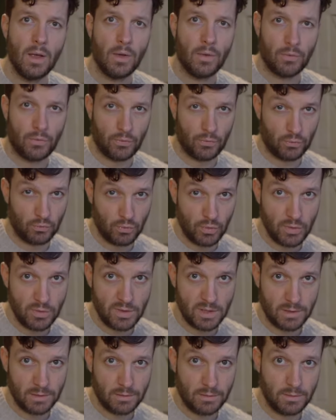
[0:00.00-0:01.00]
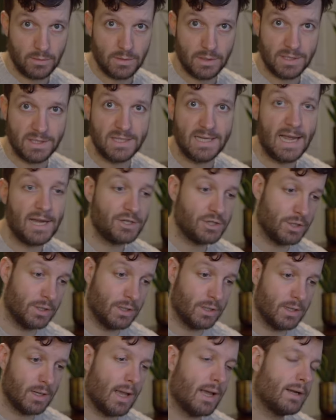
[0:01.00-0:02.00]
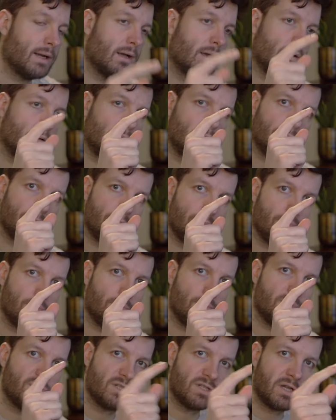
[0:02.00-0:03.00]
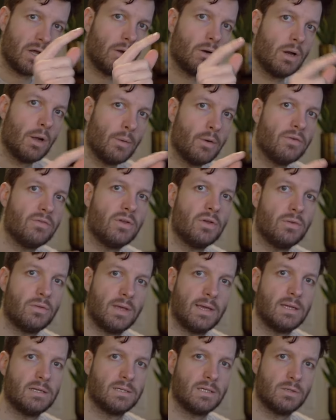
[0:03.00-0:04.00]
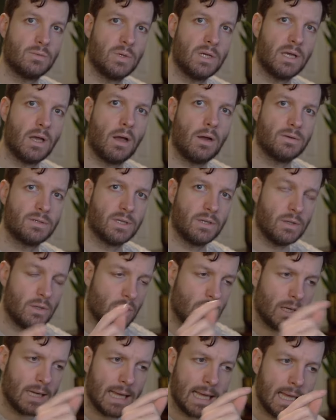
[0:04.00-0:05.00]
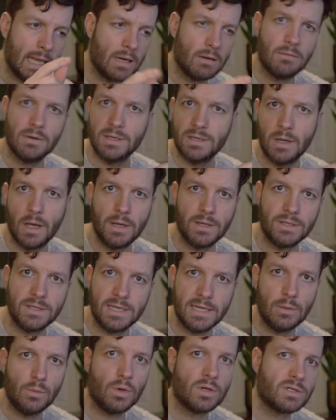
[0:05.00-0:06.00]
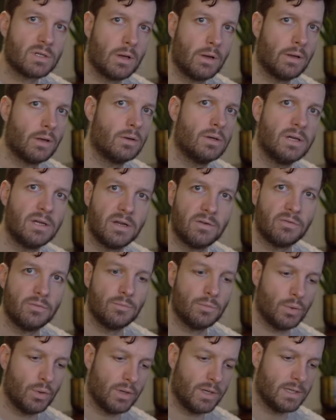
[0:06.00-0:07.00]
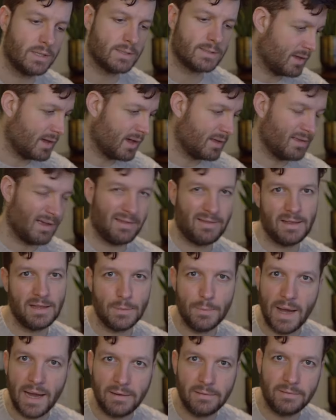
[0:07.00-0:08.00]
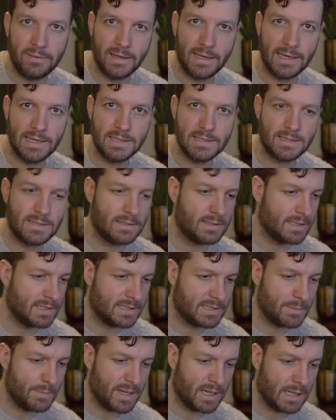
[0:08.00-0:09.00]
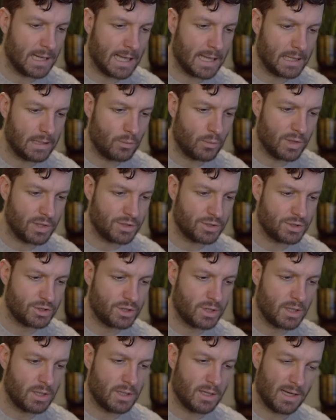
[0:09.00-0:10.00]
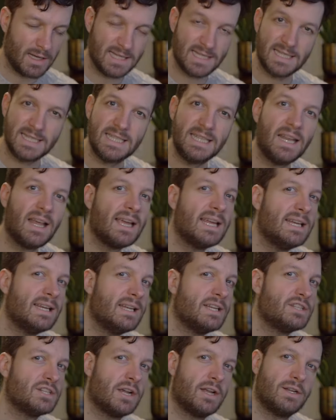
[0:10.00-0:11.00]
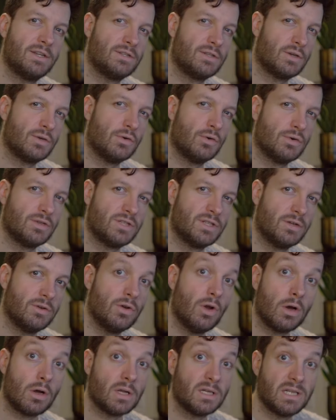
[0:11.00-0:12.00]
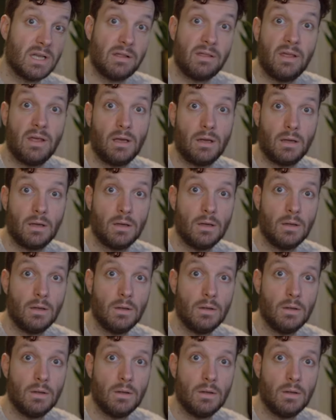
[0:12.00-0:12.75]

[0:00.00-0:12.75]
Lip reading: through the session, and I'll solo a few things as we go so you can hear and see what's going on at different points. I think the main thing is the middle eight, which I slightly changed the chords to, not because I think